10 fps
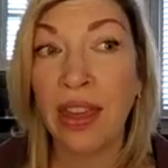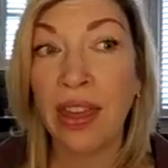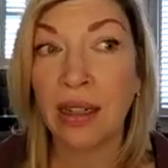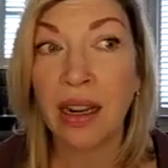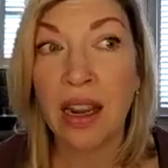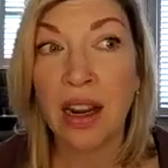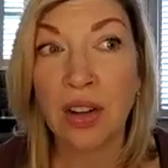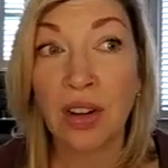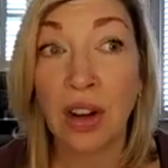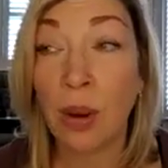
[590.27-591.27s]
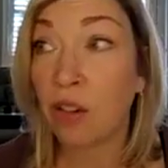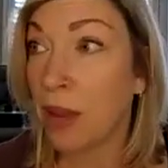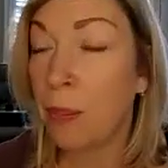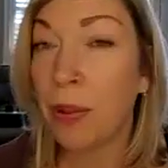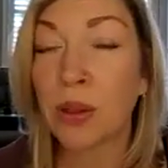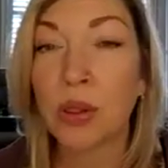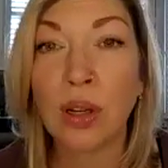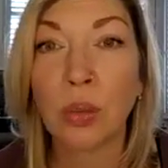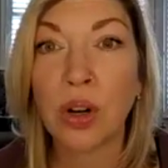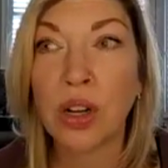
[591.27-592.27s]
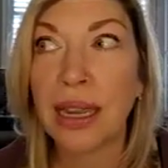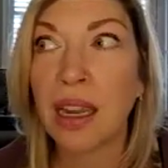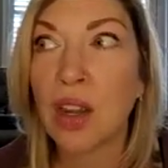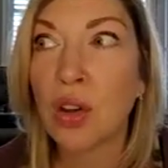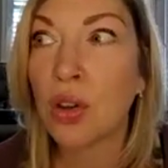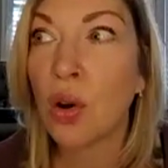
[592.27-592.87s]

And then, if people are still working,